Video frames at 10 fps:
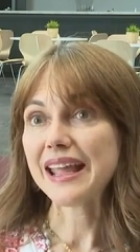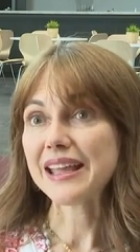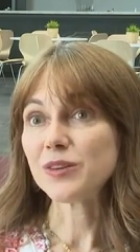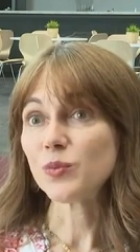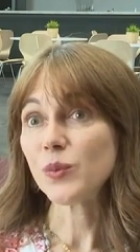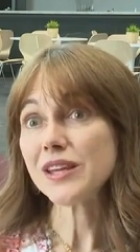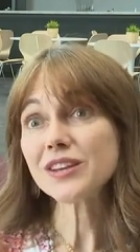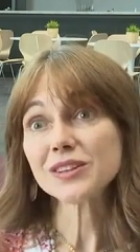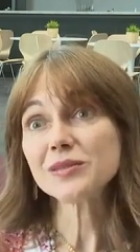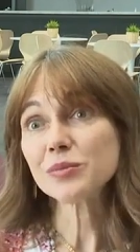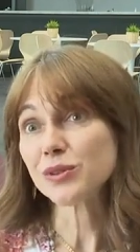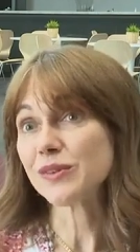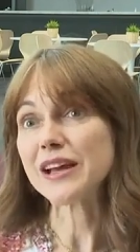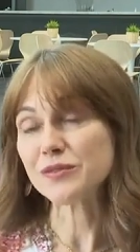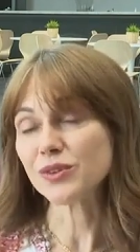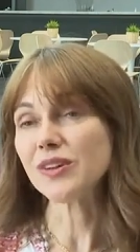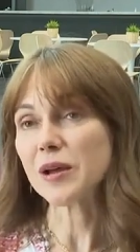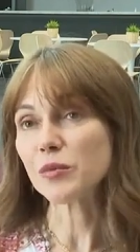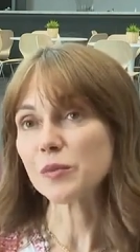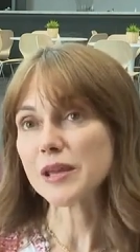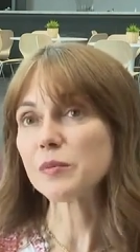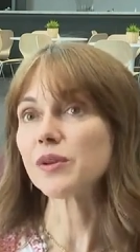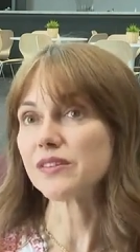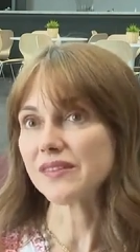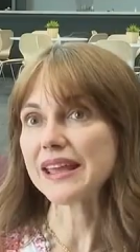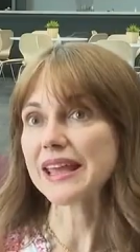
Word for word: and we could provide for a lot more people if they